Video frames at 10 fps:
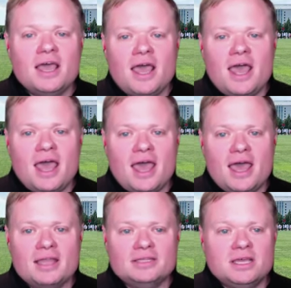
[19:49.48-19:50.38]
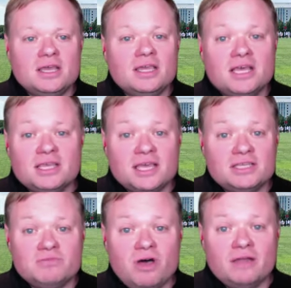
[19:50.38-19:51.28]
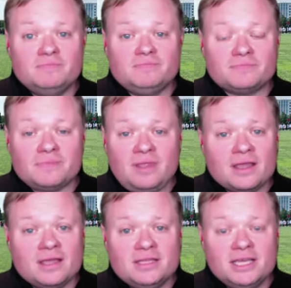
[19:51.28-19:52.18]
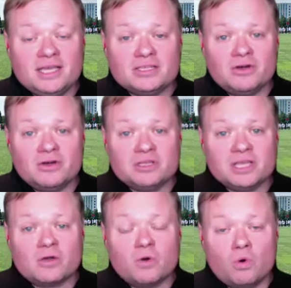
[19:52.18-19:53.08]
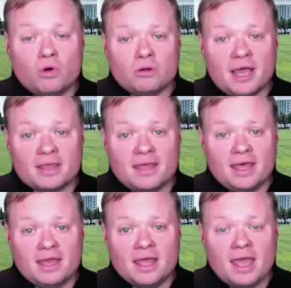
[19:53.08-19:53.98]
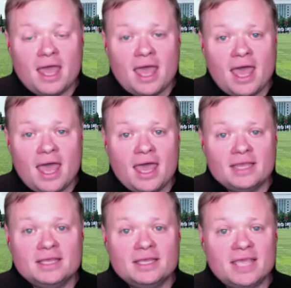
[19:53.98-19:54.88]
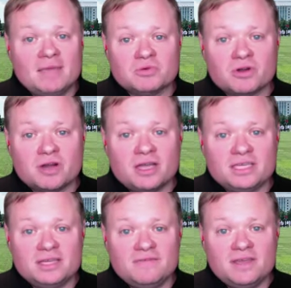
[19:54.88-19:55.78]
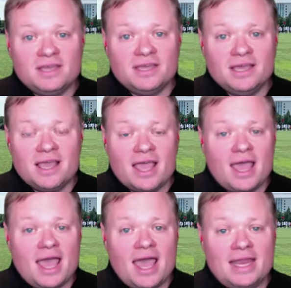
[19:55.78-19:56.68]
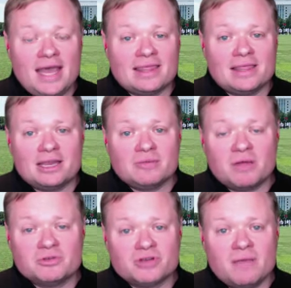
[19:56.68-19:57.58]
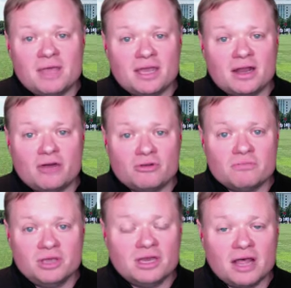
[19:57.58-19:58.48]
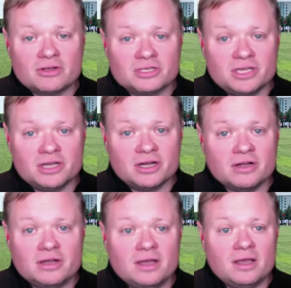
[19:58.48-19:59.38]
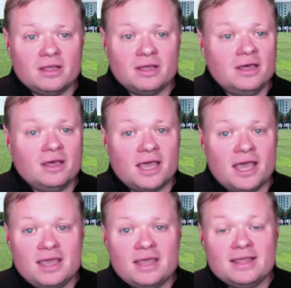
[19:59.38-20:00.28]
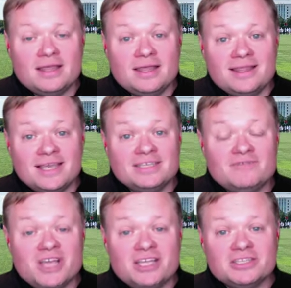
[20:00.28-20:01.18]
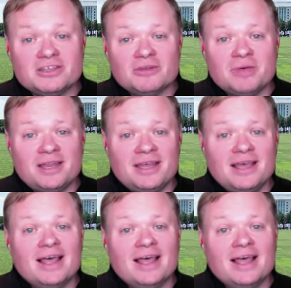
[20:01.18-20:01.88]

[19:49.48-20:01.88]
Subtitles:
And guess what? Tickets cost like a quarter back then, and games weren't on TV, and athletic departments are not making $100 million a year. Okay? Things have changed a little bit.